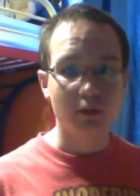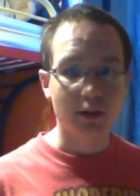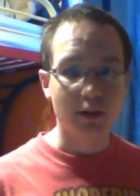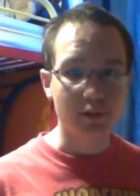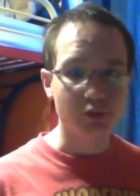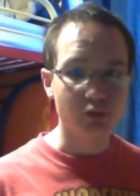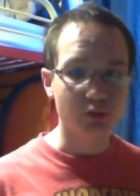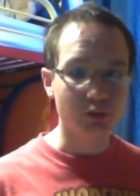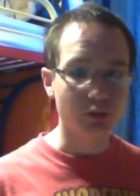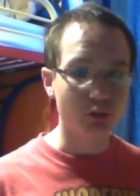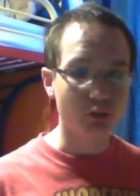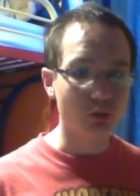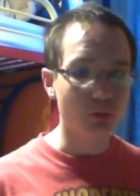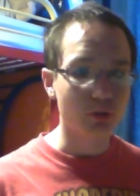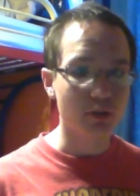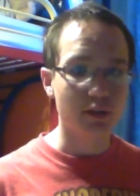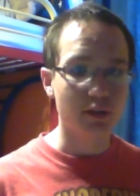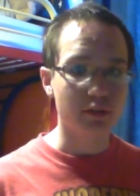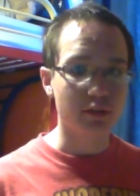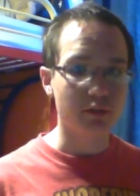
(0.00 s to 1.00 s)
actually do a
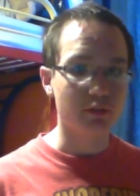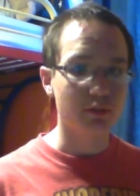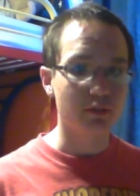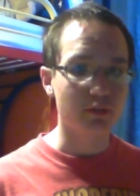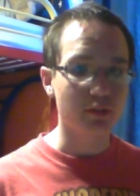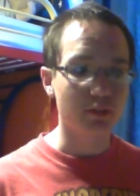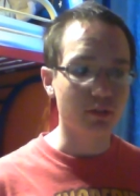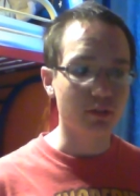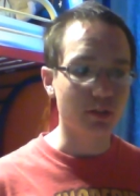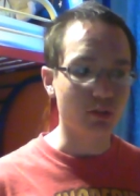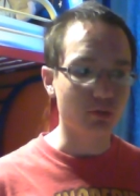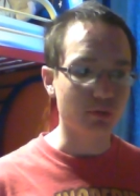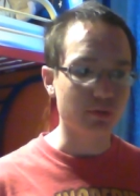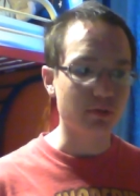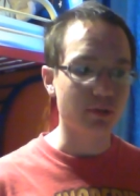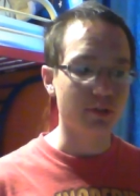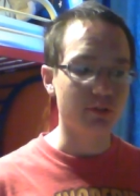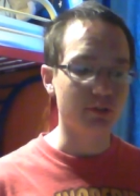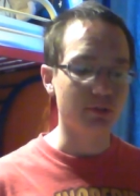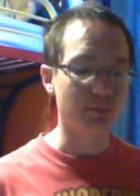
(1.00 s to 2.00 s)
lot of these things with
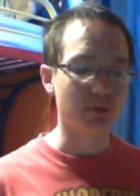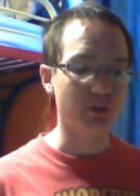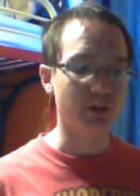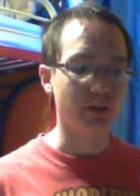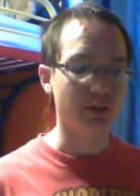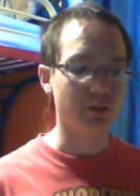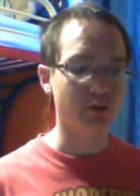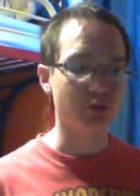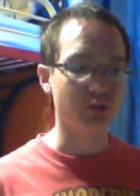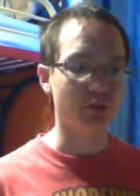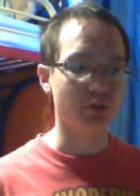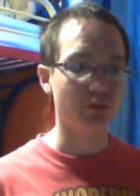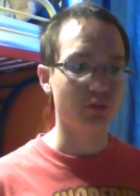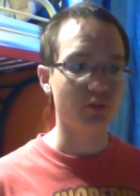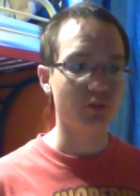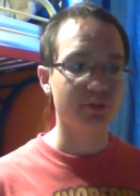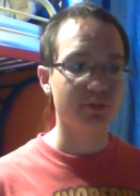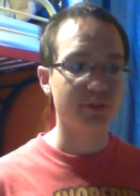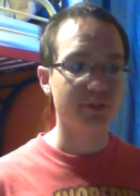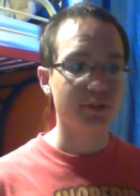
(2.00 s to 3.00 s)
Crazy
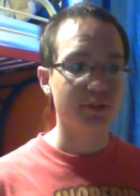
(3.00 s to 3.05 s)
Productions.